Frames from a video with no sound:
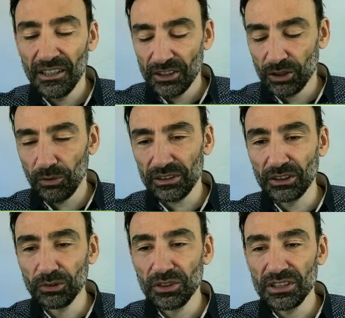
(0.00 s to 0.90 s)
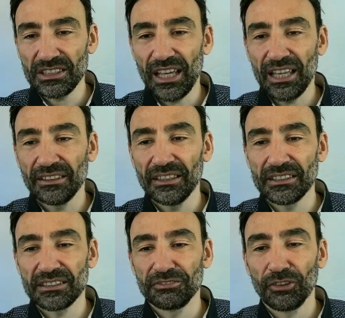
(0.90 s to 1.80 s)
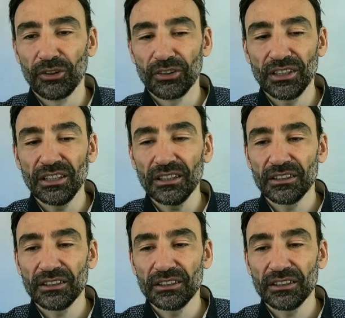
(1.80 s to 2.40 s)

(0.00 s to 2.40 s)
So what they do instead is the following.